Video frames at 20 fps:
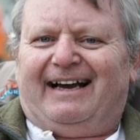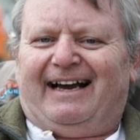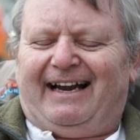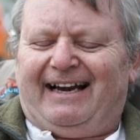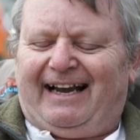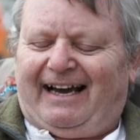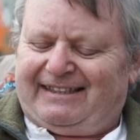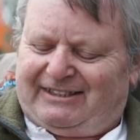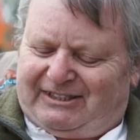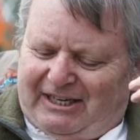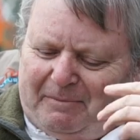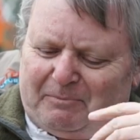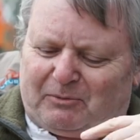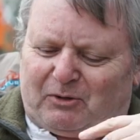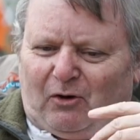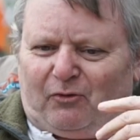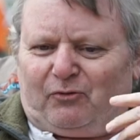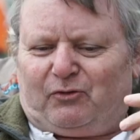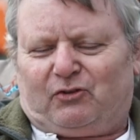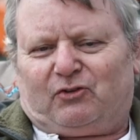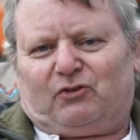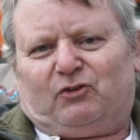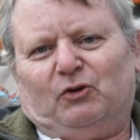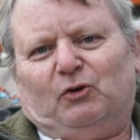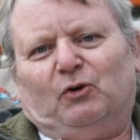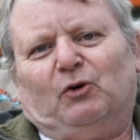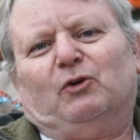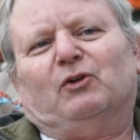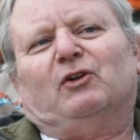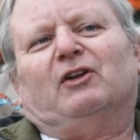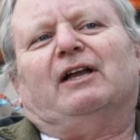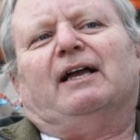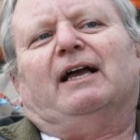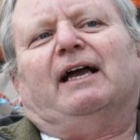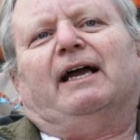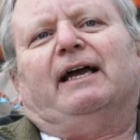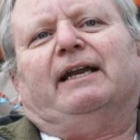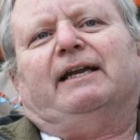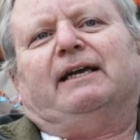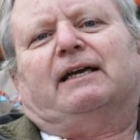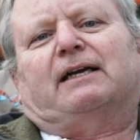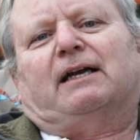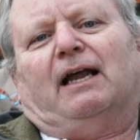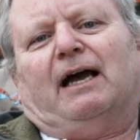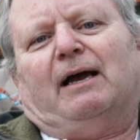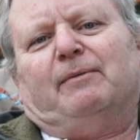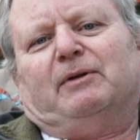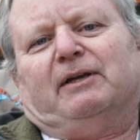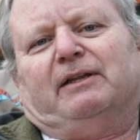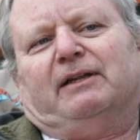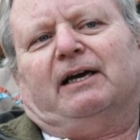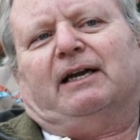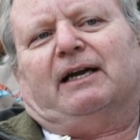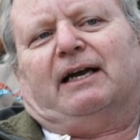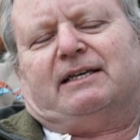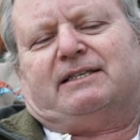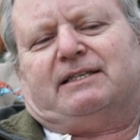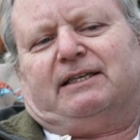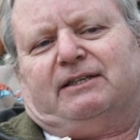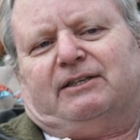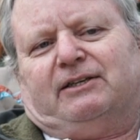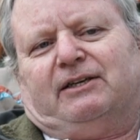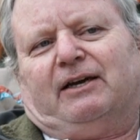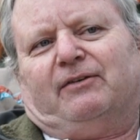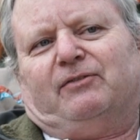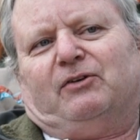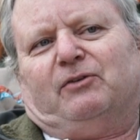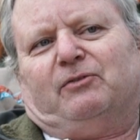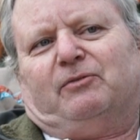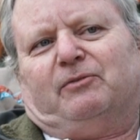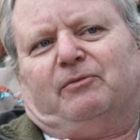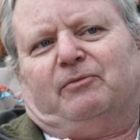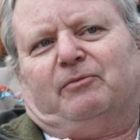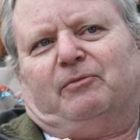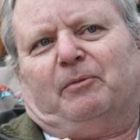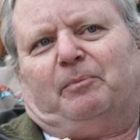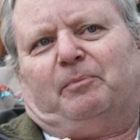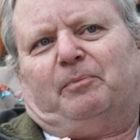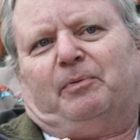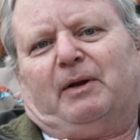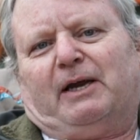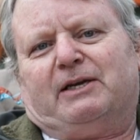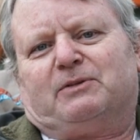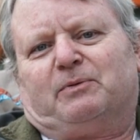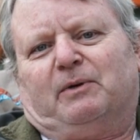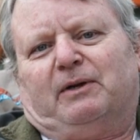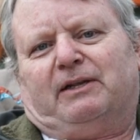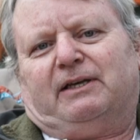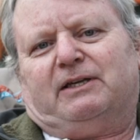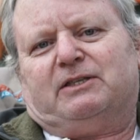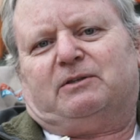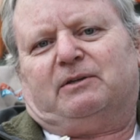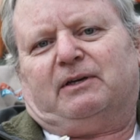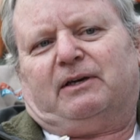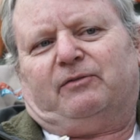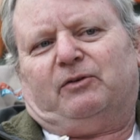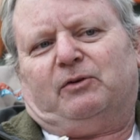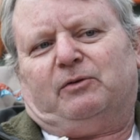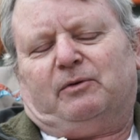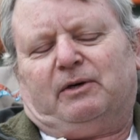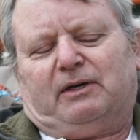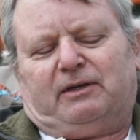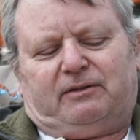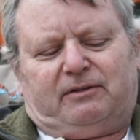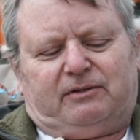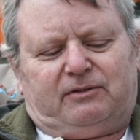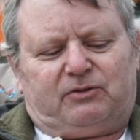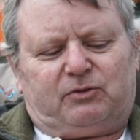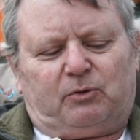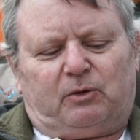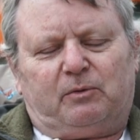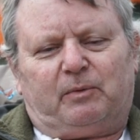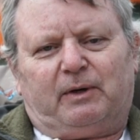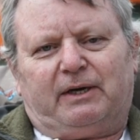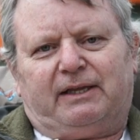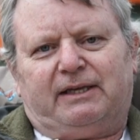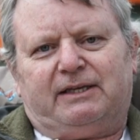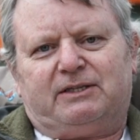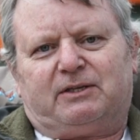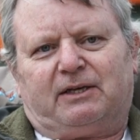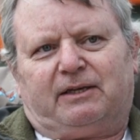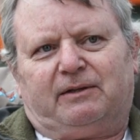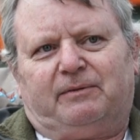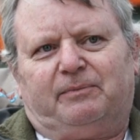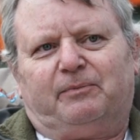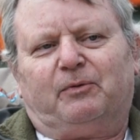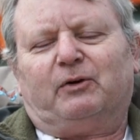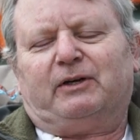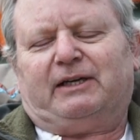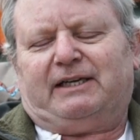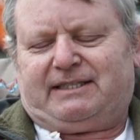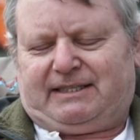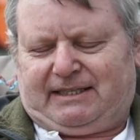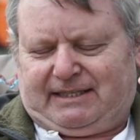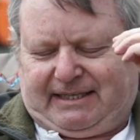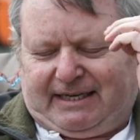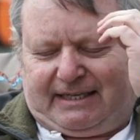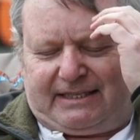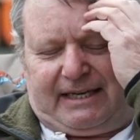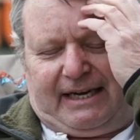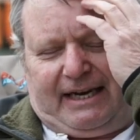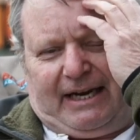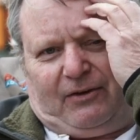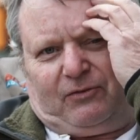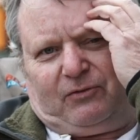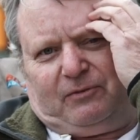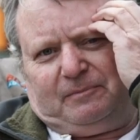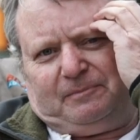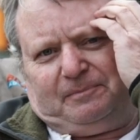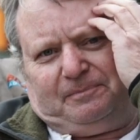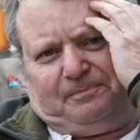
And I jumped off the stool and he climbed in there and I said, have you replaced one of these? Have you sorted one of these signs before? And he said, yes, I have.